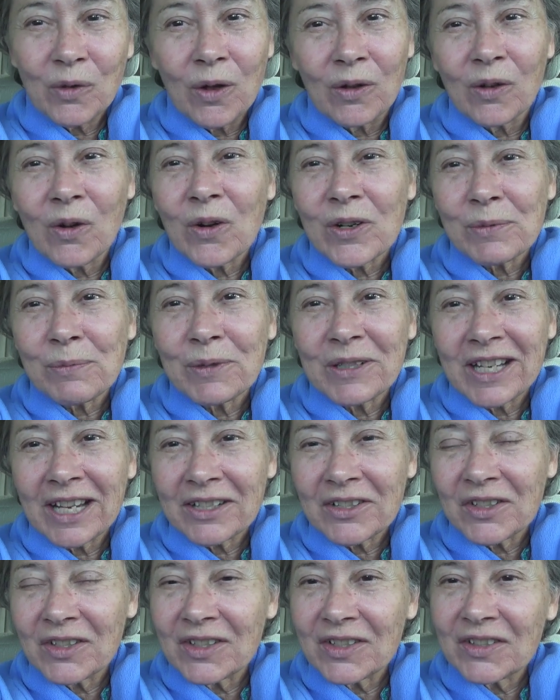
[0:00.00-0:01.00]
Well, of course,
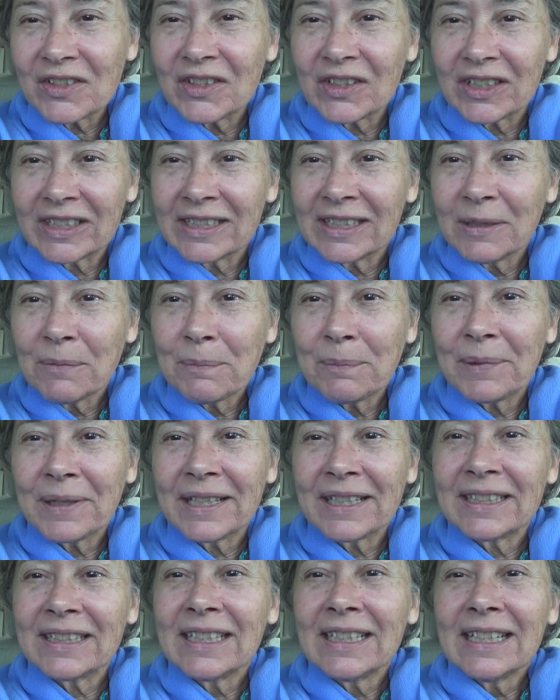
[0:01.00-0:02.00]
protection is good,
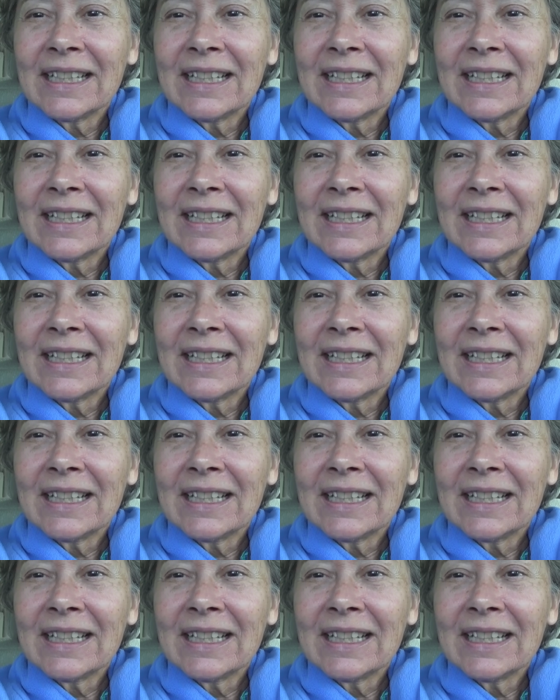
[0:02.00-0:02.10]
but